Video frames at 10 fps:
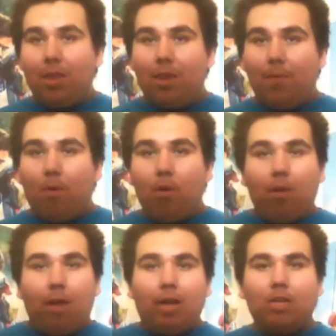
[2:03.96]
The
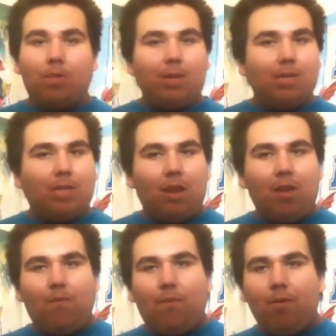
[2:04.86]
Mortal Instruments: City
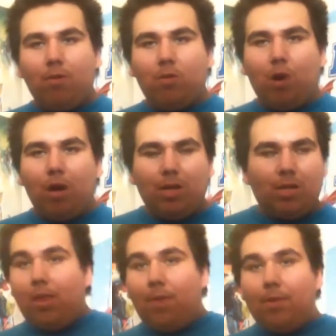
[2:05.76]
of Bones
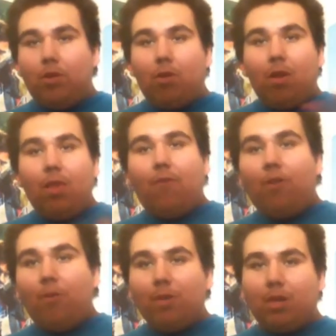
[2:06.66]
was. The majority of the
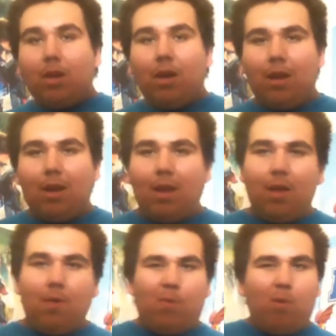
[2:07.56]
film is good,
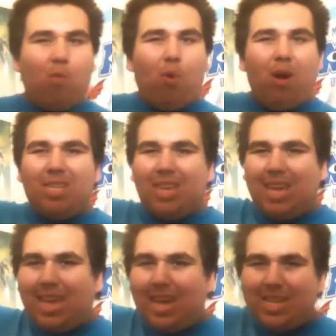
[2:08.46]
but once
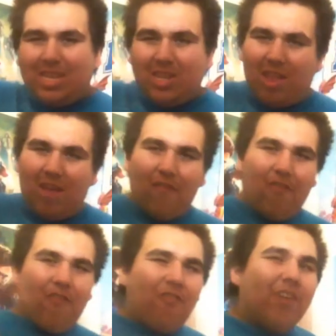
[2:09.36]
it gets to that
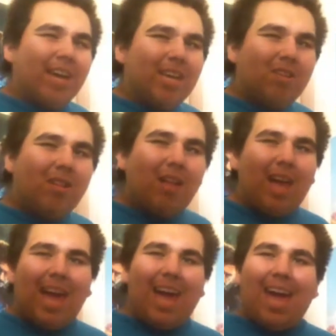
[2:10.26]
final
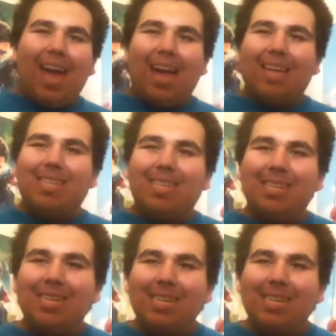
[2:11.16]
act,